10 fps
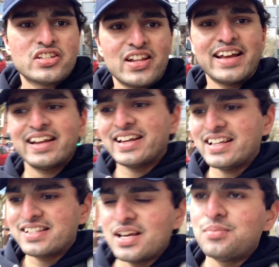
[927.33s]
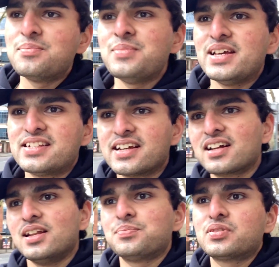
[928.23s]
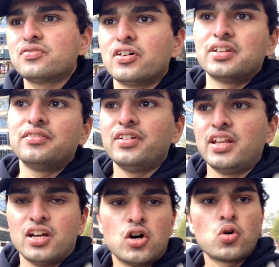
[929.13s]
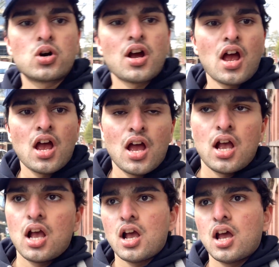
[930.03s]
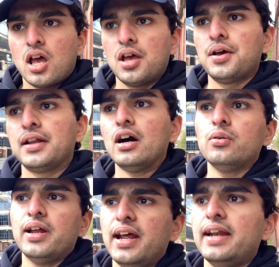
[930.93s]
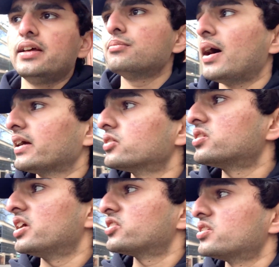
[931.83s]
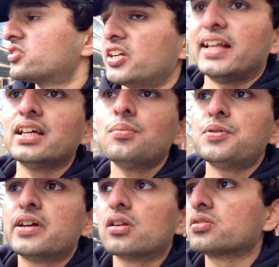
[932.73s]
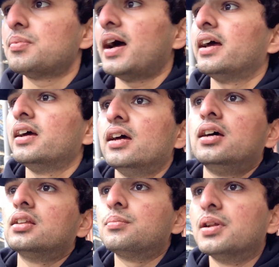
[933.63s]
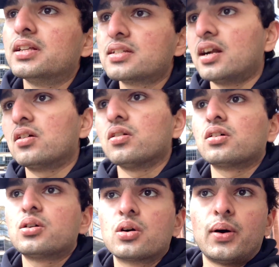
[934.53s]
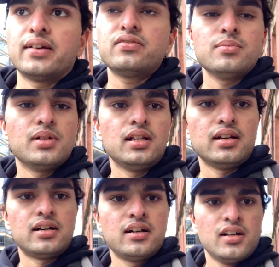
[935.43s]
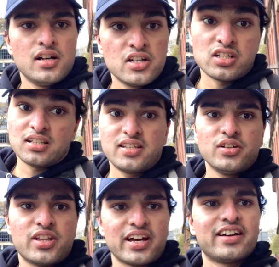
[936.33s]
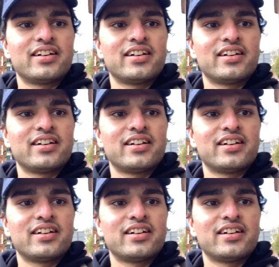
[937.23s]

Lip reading: so that I can get some amazing clips for the video. Now we are heading back to Station Street. I think I'm pretty close by. The buildings around look quite familiar, so I'll see you there.